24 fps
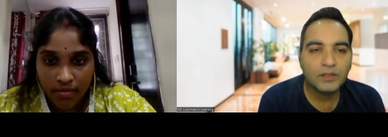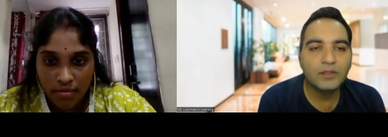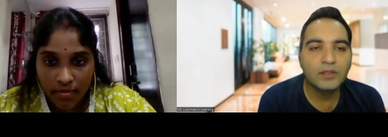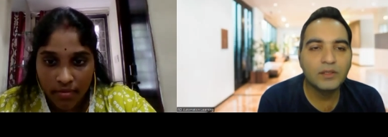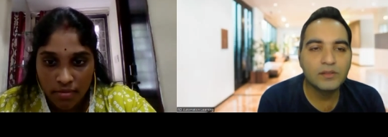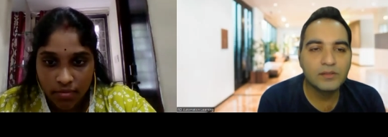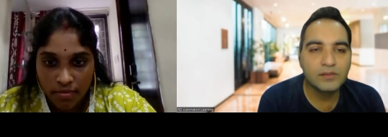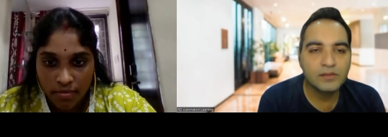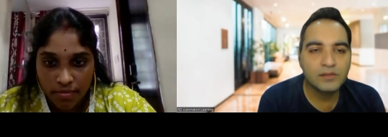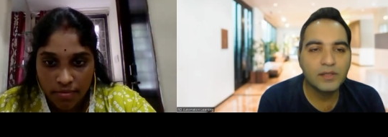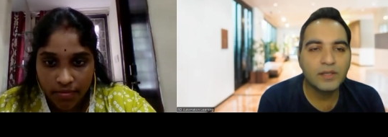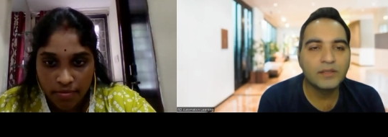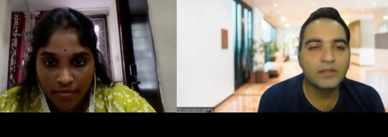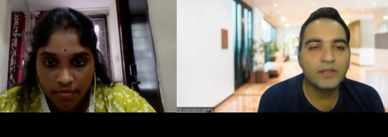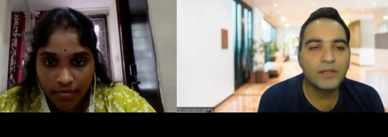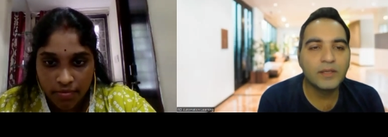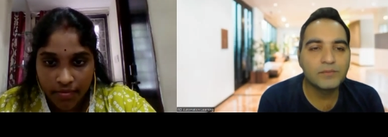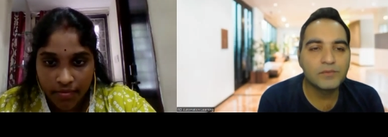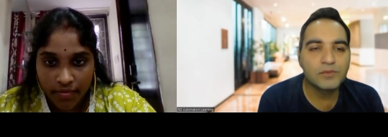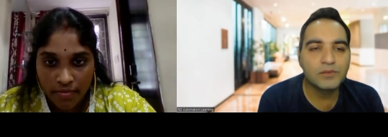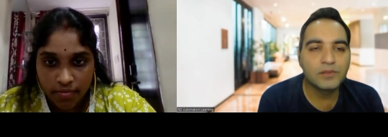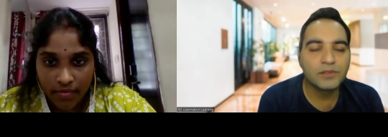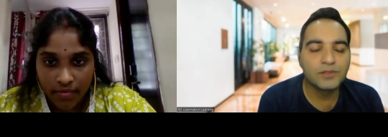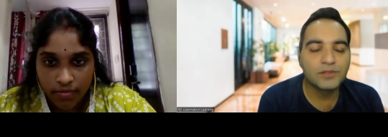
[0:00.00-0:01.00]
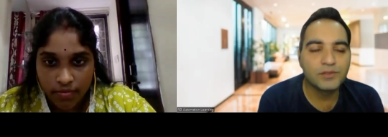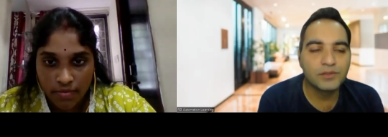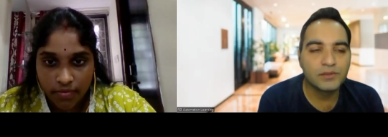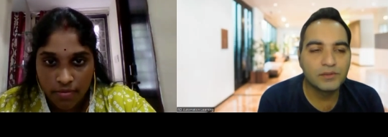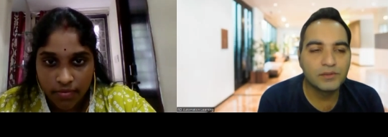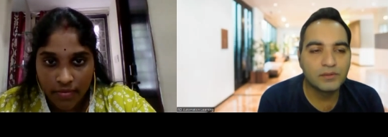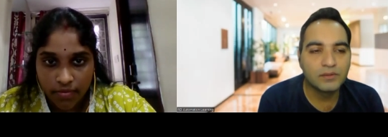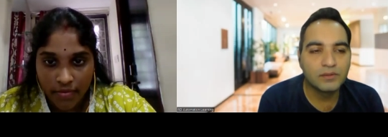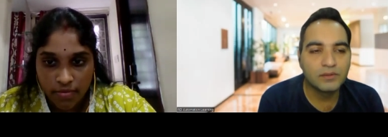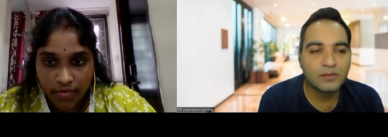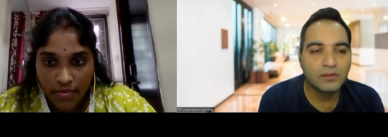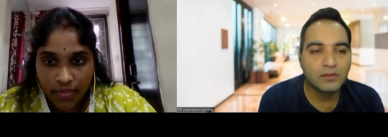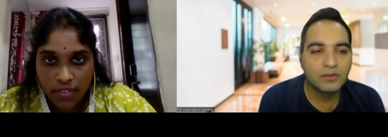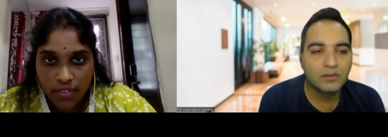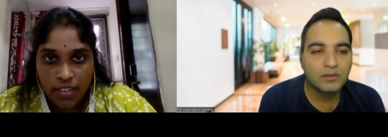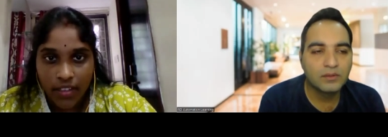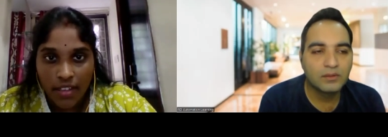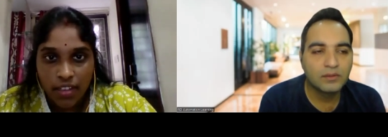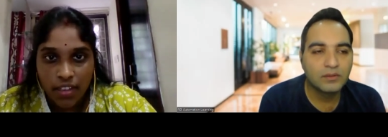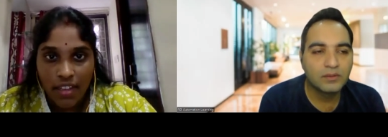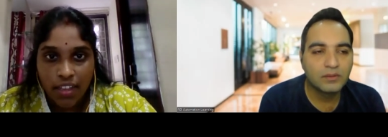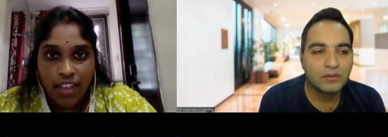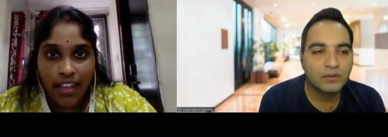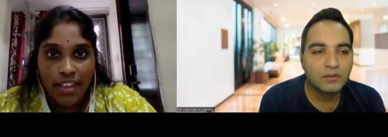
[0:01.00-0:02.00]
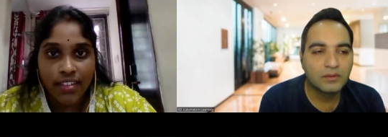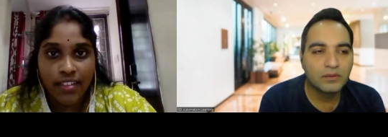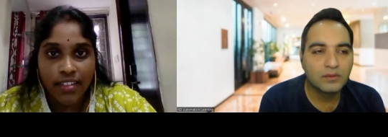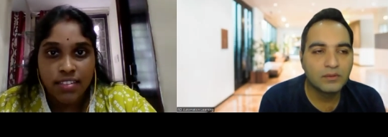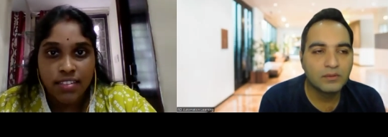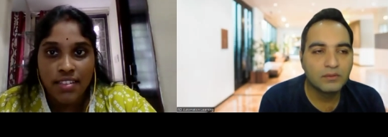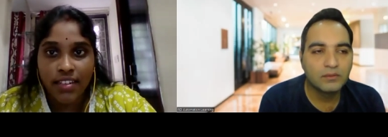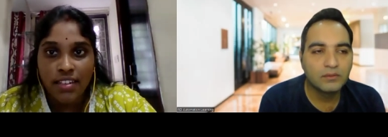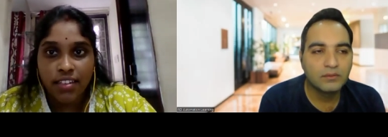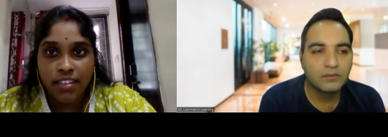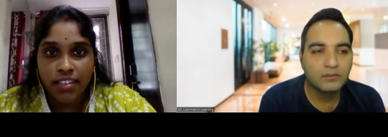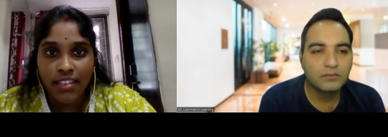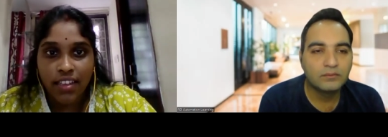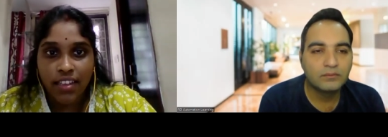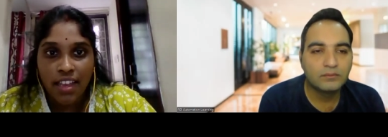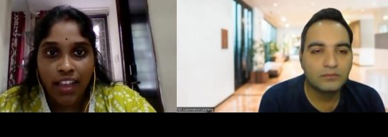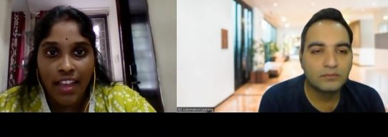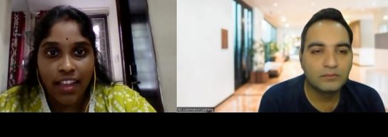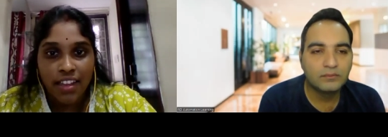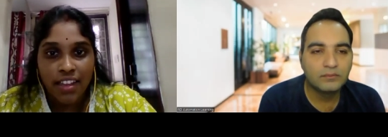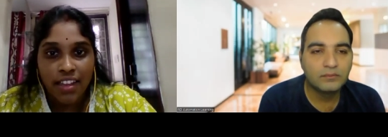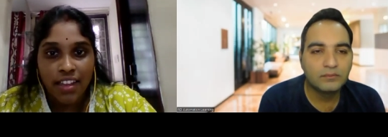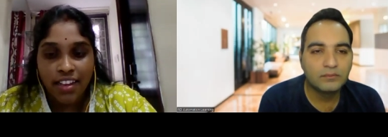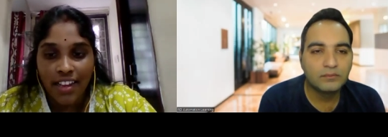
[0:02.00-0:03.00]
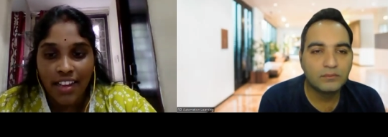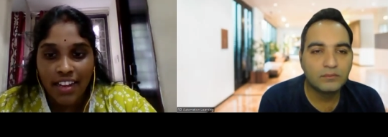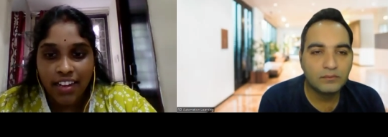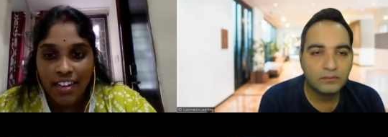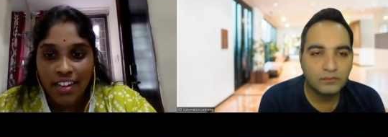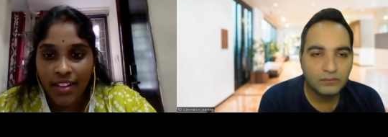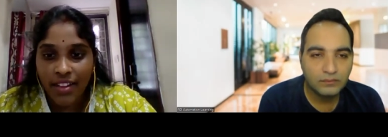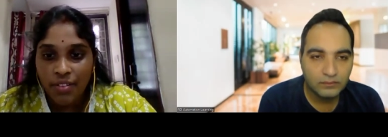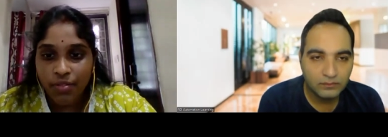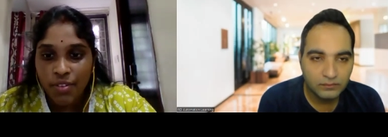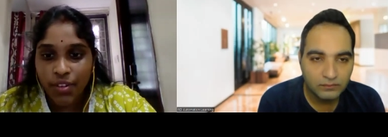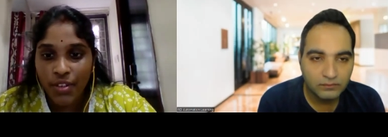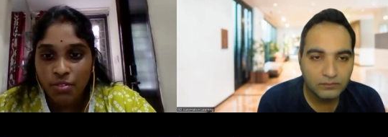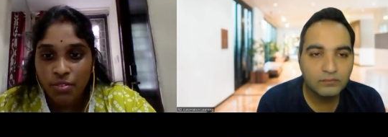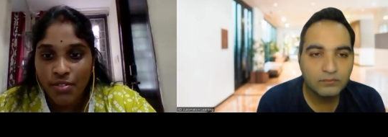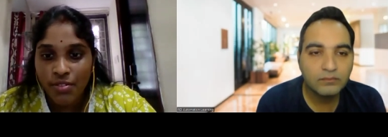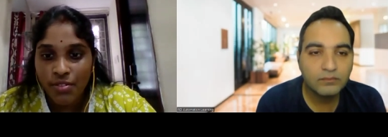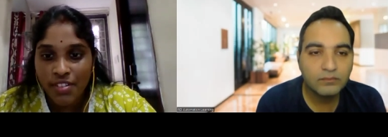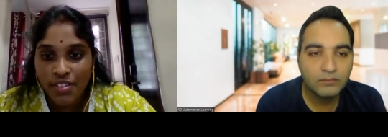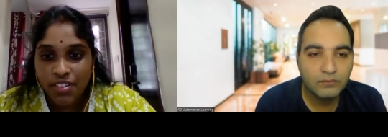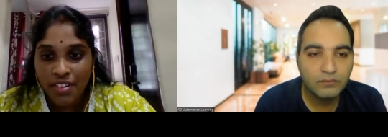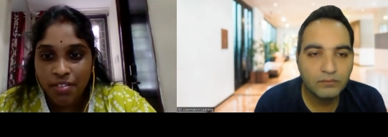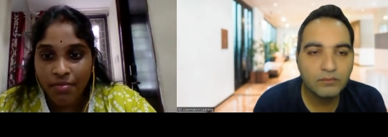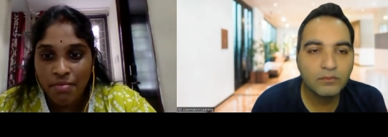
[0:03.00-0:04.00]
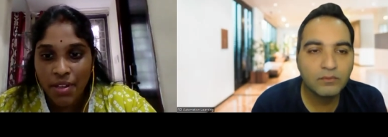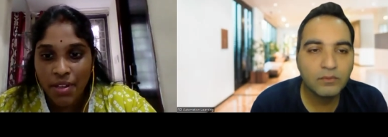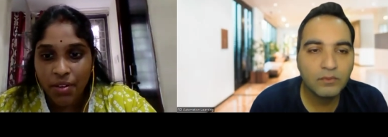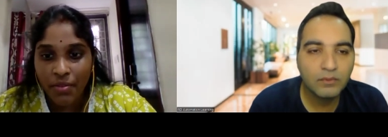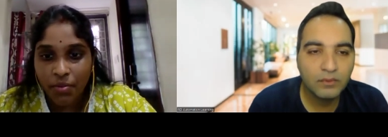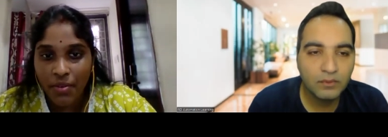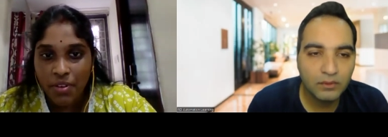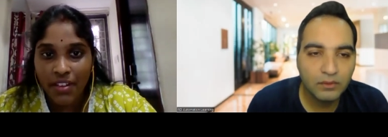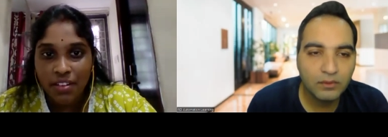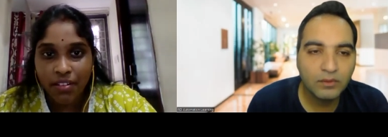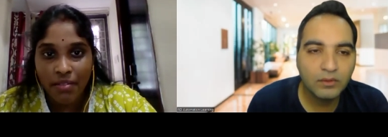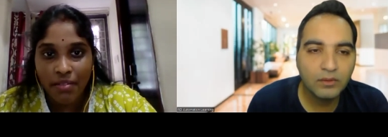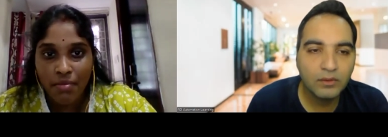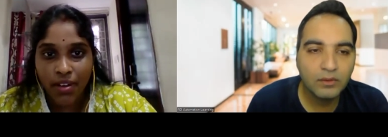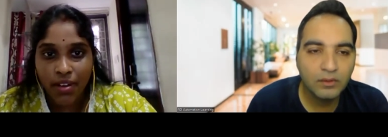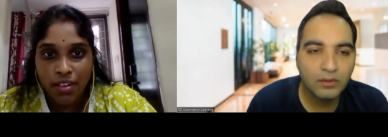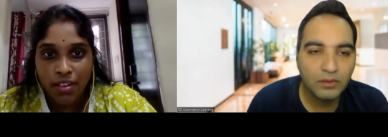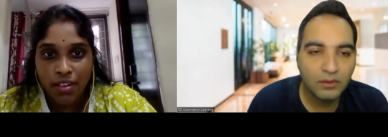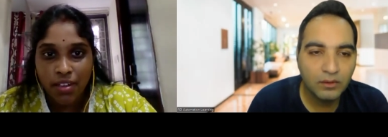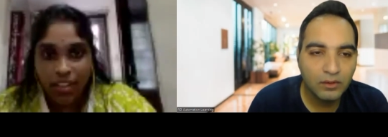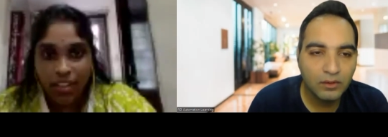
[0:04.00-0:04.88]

Speaker 1: Yes, encapsulation.
Speaker 2: Actually, I, I never used in my work, but